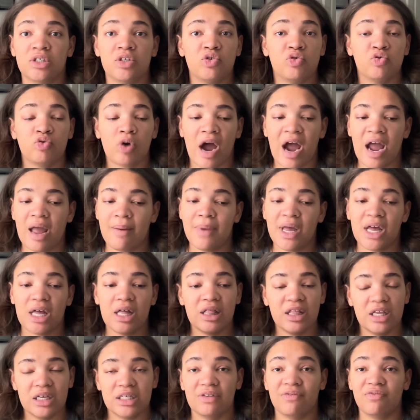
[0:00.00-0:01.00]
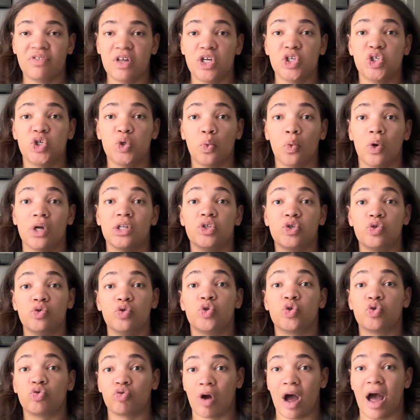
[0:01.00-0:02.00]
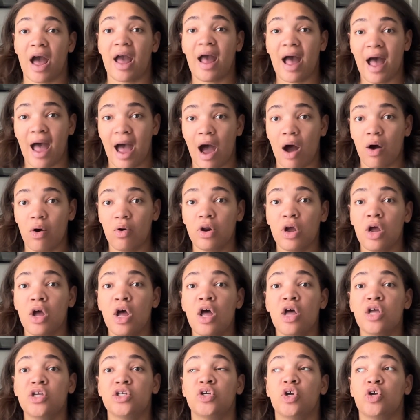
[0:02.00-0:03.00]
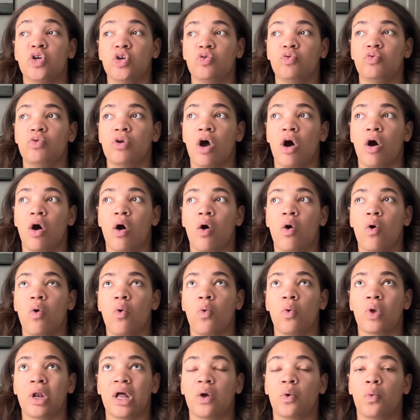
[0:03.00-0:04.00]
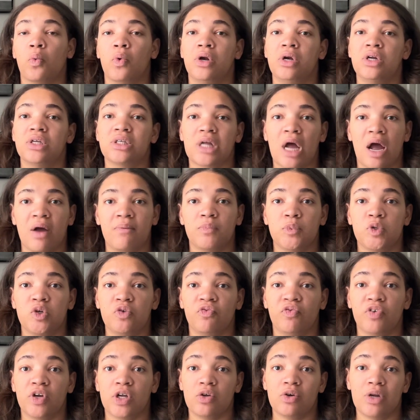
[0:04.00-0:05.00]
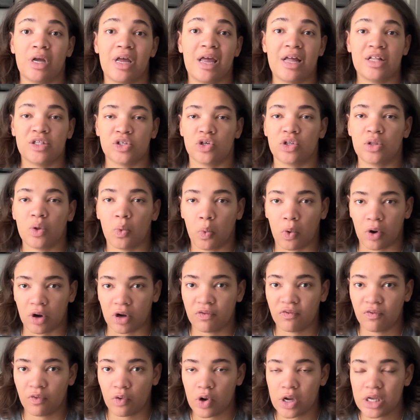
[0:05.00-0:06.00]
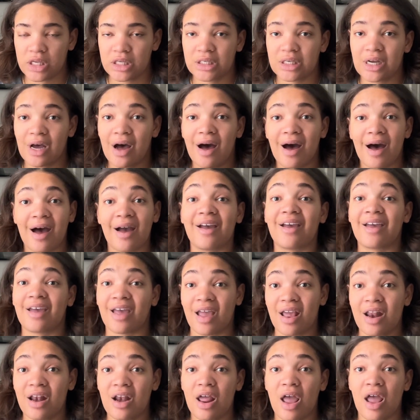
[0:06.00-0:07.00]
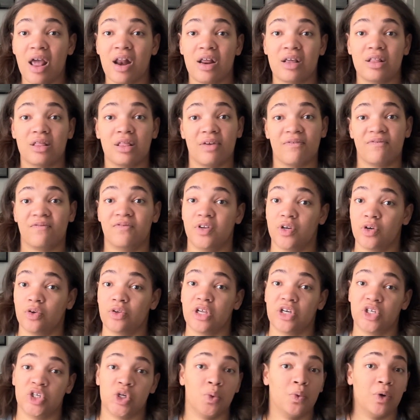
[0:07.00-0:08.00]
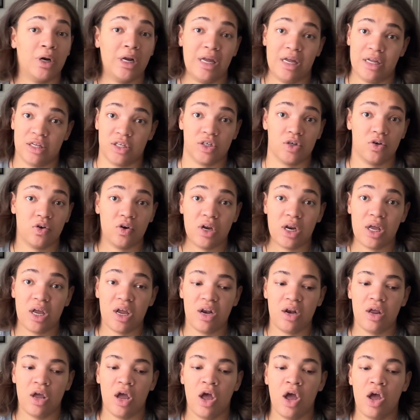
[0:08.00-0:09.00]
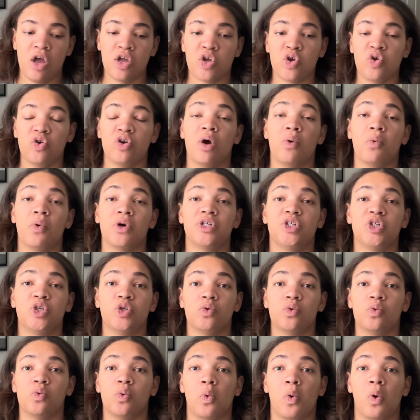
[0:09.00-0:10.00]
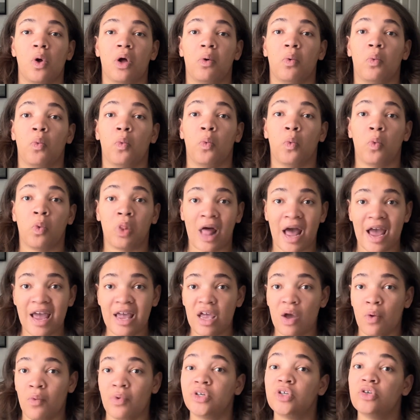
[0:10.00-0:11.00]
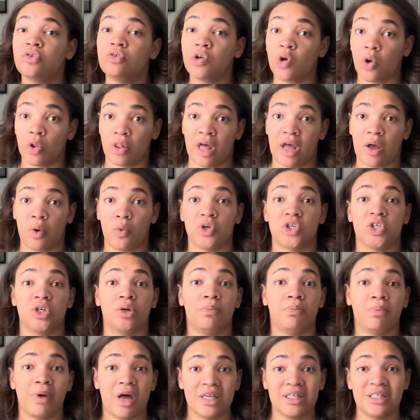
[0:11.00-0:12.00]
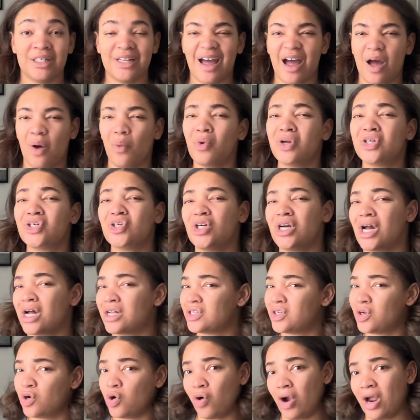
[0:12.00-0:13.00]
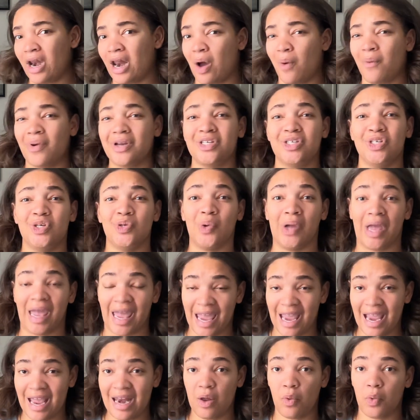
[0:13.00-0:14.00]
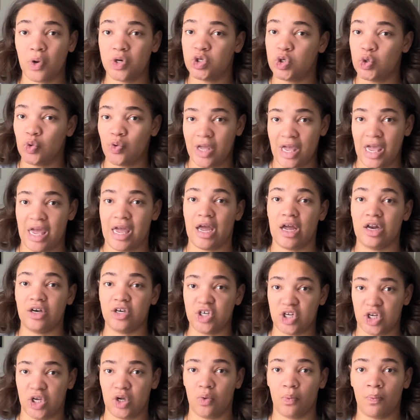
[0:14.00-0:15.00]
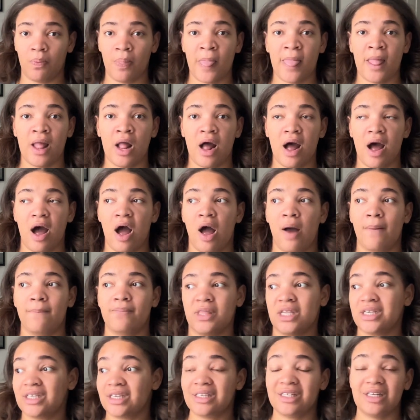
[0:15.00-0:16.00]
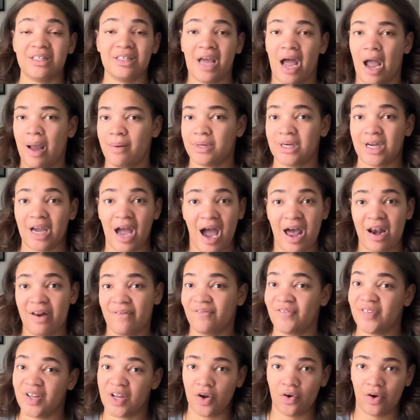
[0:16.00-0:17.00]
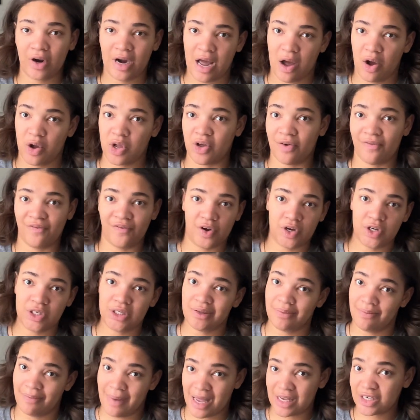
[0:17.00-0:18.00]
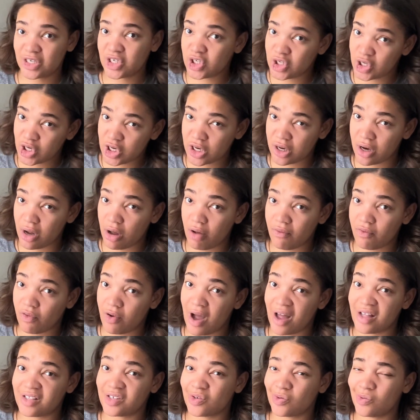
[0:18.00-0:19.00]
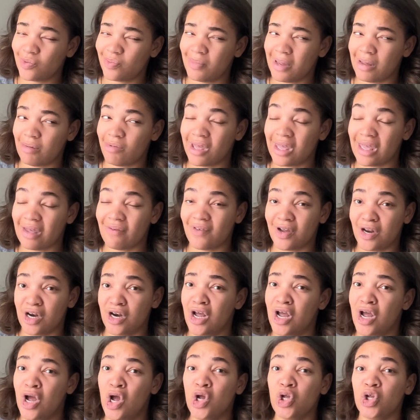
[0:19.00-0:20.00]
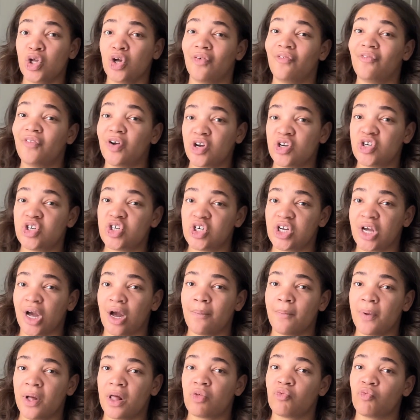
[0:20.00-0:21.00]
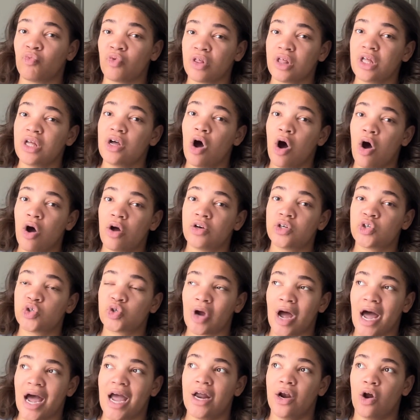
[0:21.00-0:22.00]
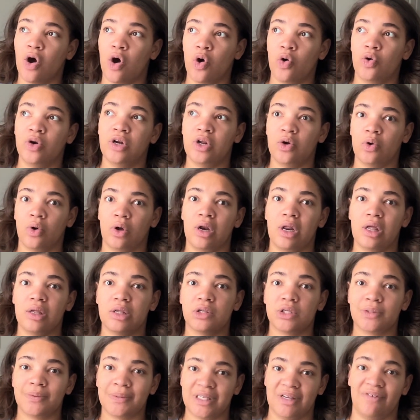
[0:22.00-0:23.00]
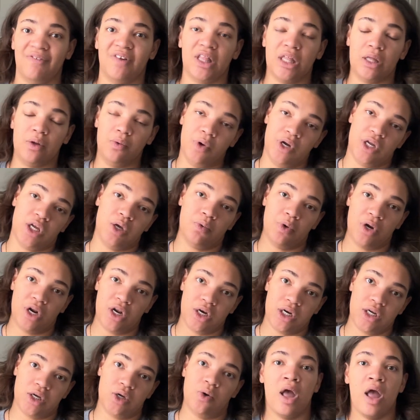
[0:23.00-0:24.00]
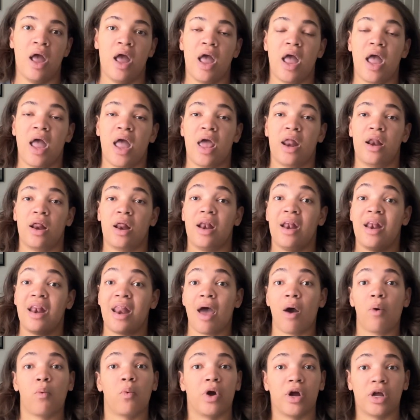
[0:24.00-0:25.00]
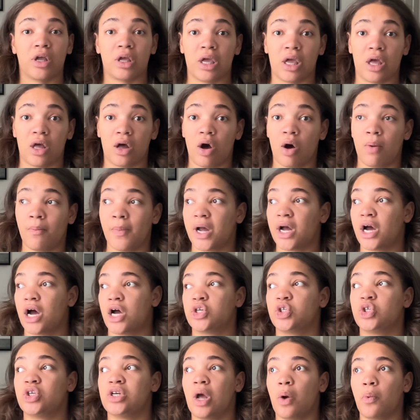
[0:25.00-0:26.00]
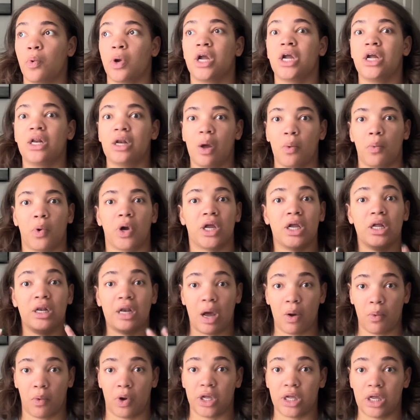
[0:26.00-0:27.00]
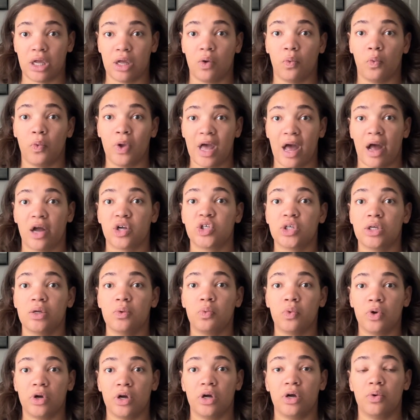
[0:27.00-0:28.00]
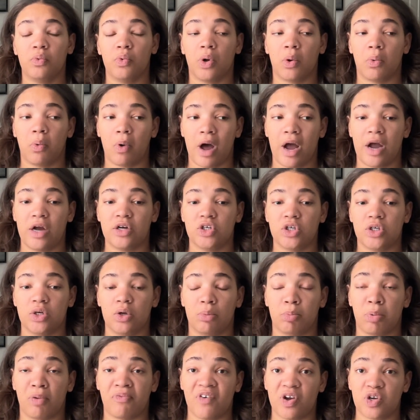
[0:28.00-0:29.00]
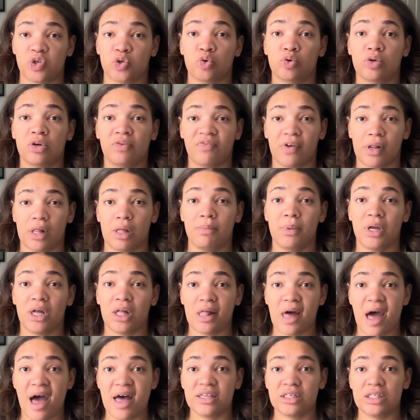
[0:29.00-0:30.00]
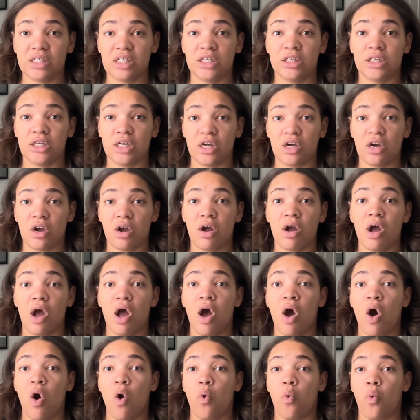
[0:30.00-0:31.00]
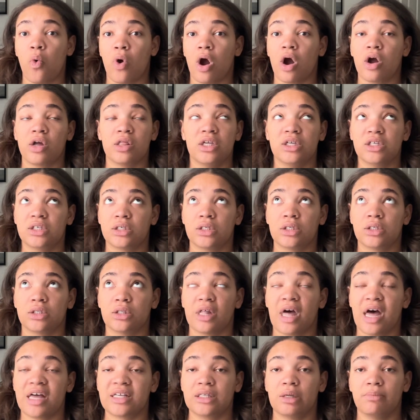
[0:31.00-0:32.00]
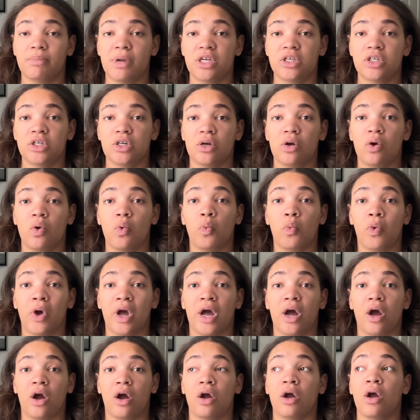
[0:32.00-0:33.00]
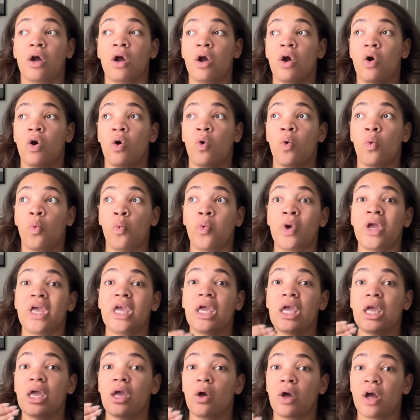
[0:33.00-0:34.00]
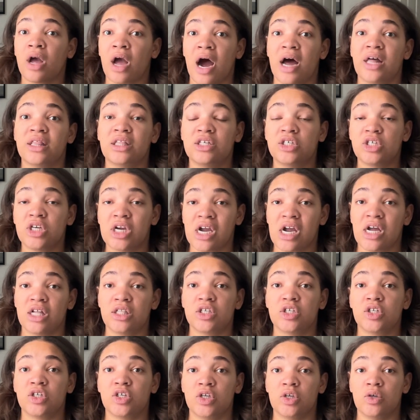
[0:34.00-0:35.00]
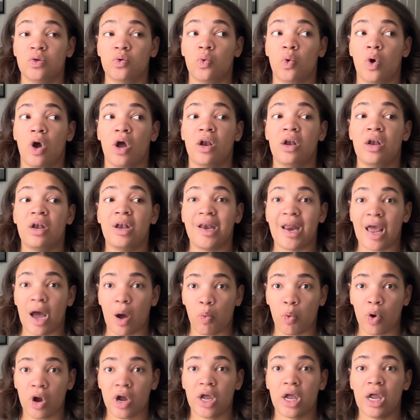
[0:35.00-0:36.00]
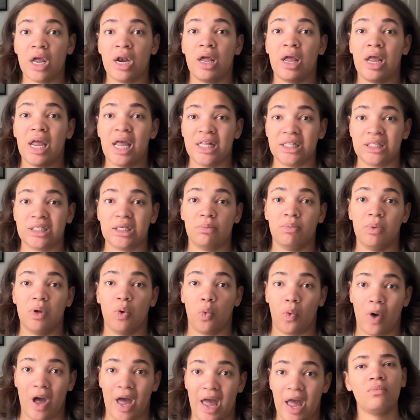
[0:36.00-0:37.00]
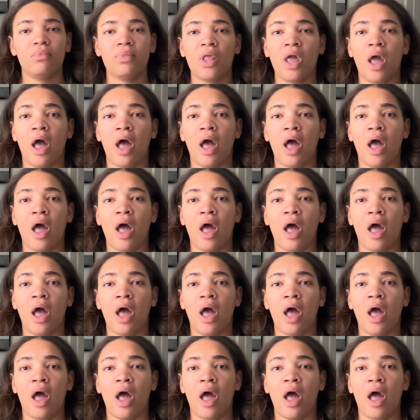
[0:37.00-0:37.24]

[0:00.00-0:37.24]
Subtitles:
Try and make a list of things you want to try out, so you know like when it's time for you to enter the workforce again, and in the field that you want to enter it in, you know what you like and what you don't like, what you're best at and what you're not so great at, what you can and what you can't do. This is a time to kind of figure it out your first semester of grad school, maybe even your first year, but really try and hone in on specifically what you want to do. And networking, oh my gosh, networking. We actually were required to do a professional development class this year, or this last semester, where we got the chance to network in an intimate way.